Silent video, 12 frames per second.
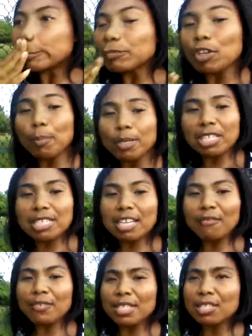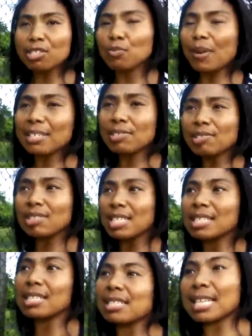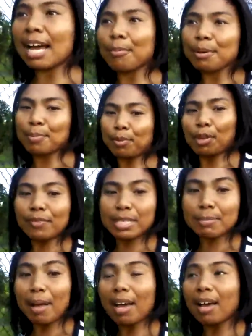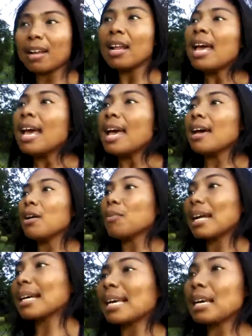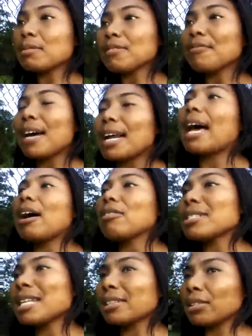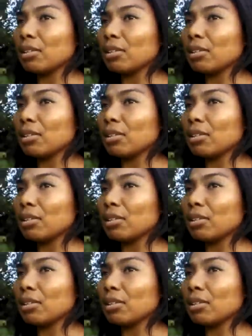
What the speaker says: you'll put yourself in situations just to see how people will respond. And what I came to find out is that the